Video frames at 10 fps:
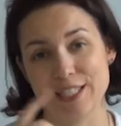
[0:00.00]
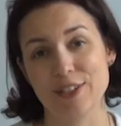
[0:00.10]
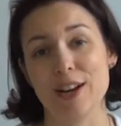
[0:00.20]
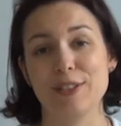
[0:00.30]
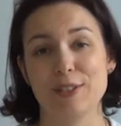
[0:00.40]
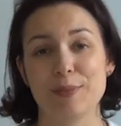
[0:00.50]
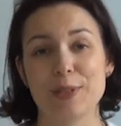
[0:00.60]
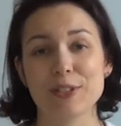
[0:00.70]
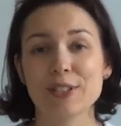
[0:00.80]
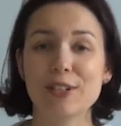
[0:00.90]
around
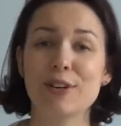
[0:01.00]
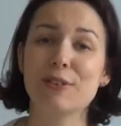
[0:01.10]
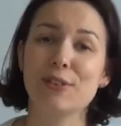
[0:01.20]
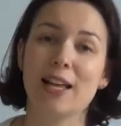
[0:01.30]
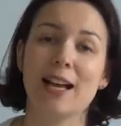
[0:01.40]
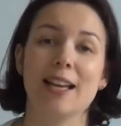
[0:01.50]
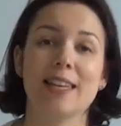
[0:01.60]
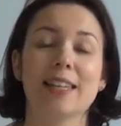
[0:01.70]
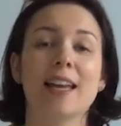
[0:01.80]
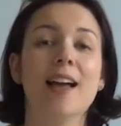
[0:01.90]
Moscow,
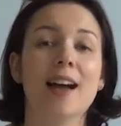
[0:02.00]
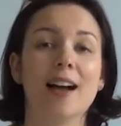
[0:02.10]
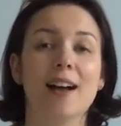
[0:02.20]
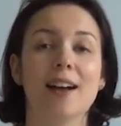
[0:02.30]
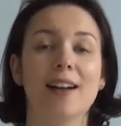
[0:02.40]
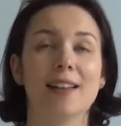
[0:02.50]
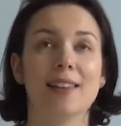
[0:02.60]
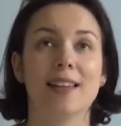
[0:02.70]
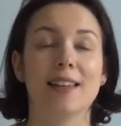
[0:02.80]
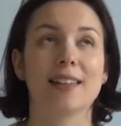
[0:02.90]
like
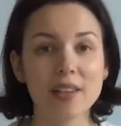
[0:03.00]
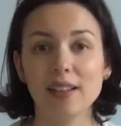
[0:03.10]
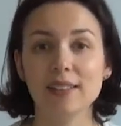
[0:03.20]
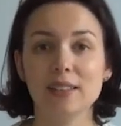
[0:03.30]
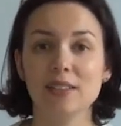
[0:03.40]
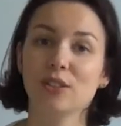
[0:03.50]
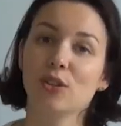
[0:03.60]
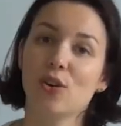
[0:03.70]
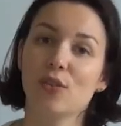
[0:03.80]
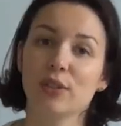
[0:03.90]

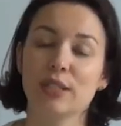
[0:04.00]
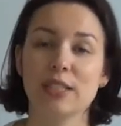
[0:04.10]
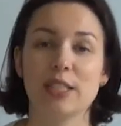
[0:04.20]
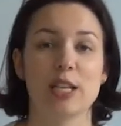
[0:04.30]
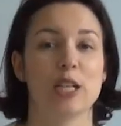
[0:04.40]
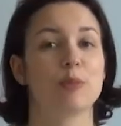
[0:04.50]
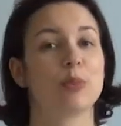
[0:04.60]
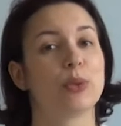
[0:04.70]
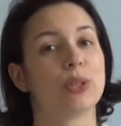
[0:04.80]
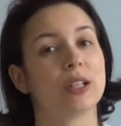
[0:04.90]
Odinsova,
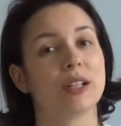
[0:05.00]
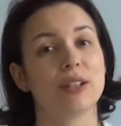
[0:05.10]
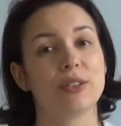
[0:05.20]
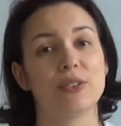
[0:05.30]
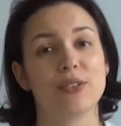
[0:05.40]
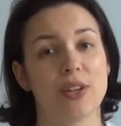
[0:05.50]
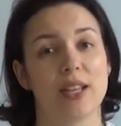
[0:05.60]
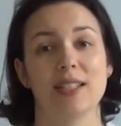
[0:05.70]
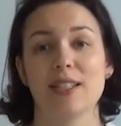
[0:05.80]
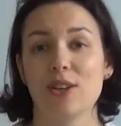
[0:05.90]
Serpukhov,
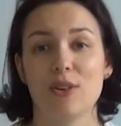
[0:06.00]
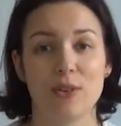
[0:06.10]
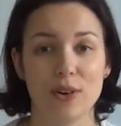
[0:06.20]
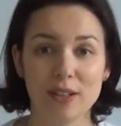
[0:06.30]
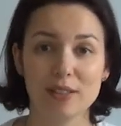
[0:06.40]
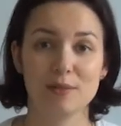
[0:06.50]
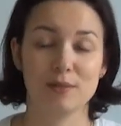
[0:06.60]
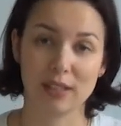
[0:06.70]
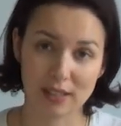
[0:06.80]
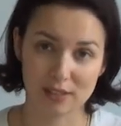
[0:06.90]
and so
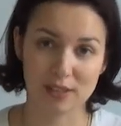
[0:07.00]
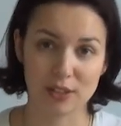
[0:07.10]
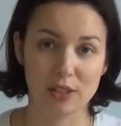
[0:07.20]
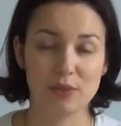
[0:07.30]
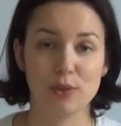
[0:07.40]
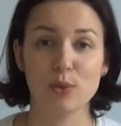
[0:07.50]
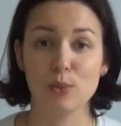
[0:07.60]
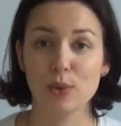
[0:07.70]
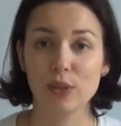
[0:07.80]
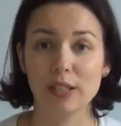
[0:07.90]
on. And if you
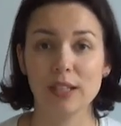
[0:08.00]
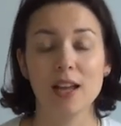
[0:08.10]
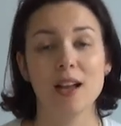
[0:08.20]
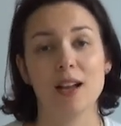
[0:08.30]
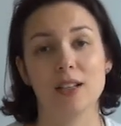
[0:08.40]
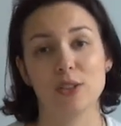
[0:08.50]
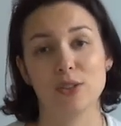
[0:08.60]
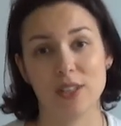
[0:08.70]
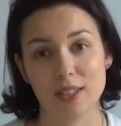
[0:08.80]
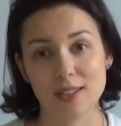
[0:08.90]
want
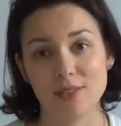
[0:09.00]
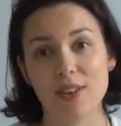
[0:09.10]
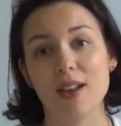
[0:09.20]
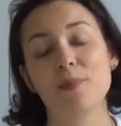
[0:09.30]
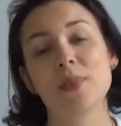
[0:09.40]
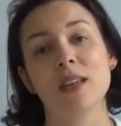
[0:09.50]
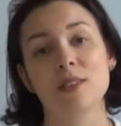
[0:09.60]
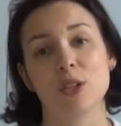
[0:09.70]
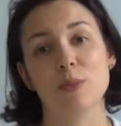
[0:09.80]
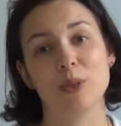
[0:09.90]
to visit them,
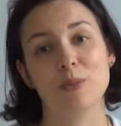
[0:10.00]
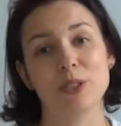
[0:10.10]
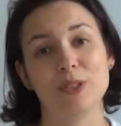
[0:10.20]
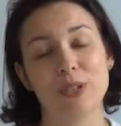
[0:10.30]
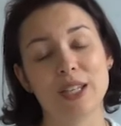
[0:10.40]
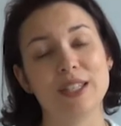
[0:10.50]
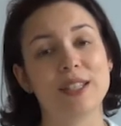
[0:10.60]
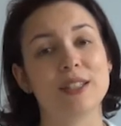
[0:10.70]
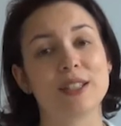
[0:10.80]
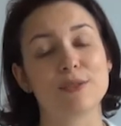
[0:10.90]
suburban trains
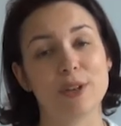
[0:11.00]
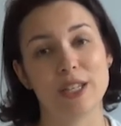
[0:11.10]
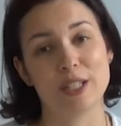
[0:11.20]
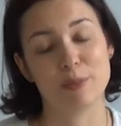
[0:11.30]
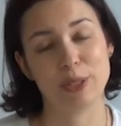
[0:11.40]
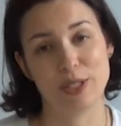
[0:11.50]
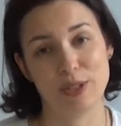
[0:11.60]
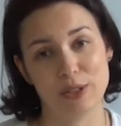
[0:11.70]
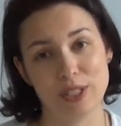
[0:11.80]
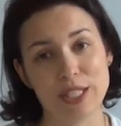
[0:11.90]
is a great
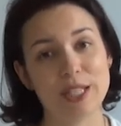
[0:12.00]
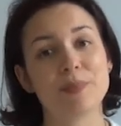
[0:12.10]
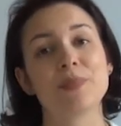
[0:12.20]
opportunity.